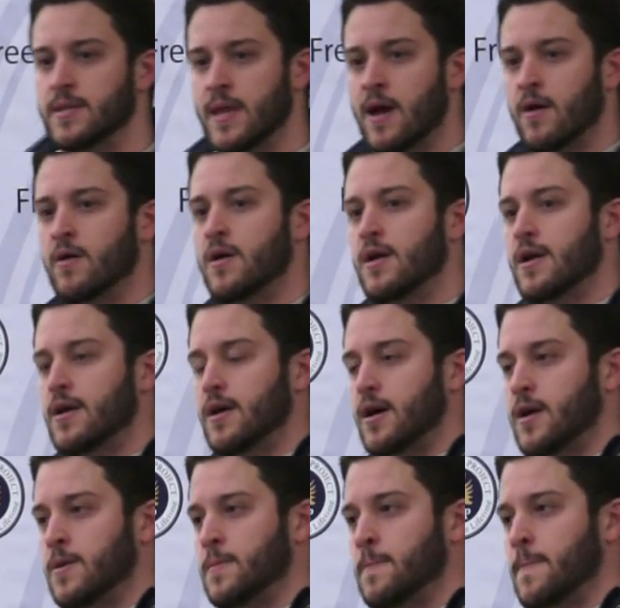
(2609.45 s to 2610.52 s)
Now,
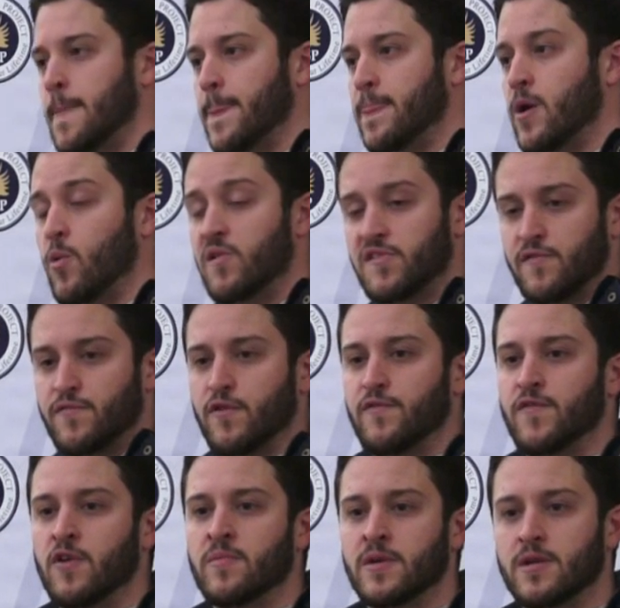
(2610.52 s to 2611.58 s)
um, there was a
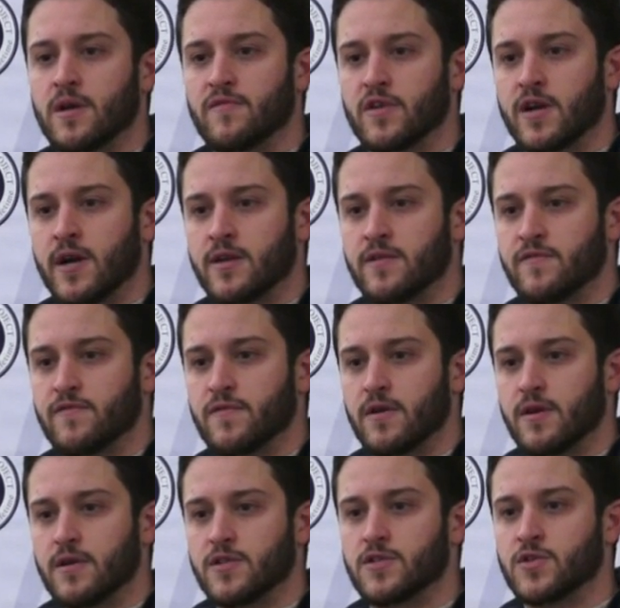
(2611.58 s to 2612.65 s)
fulfillment of a kind of
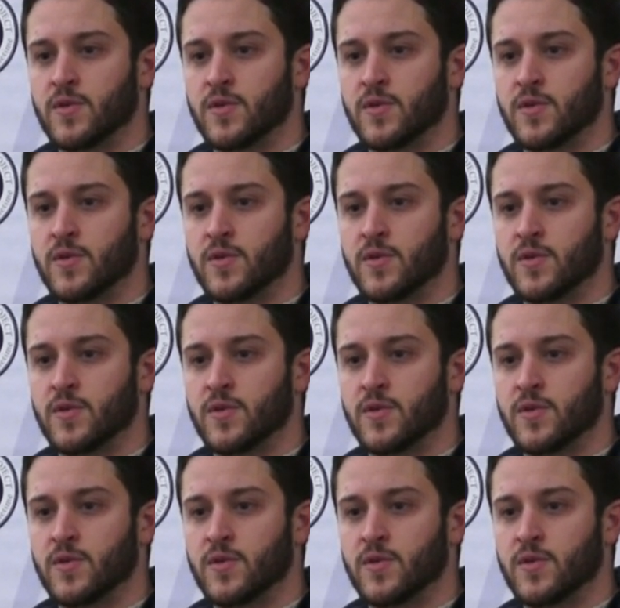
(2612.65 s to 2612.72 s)
uh,